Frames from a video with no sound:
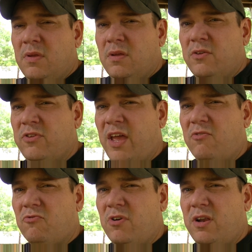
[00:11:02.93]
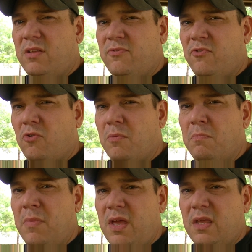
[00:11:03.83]
it's not running for a
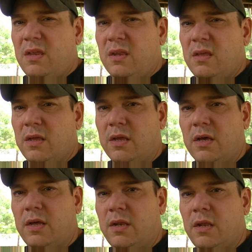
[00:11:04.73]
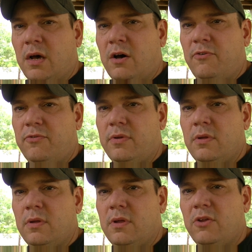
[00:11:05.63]
minute and cutting off.
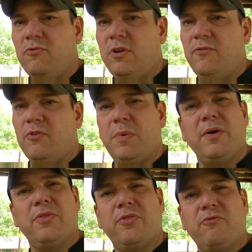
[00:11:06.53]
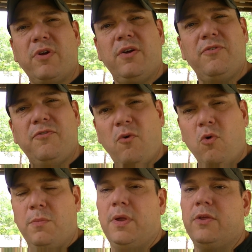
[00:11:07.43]
It's running for about 3 or
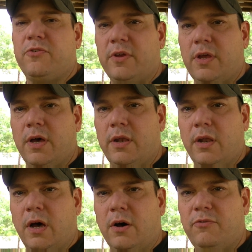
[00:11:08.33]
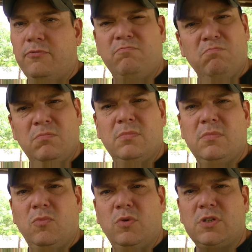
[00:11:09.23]
4 minutes and cutting off.
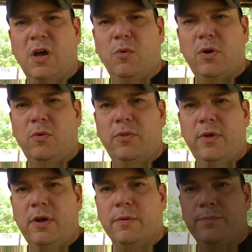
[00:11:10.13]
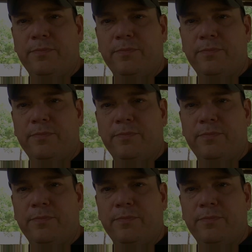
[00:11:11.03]
What's going on there?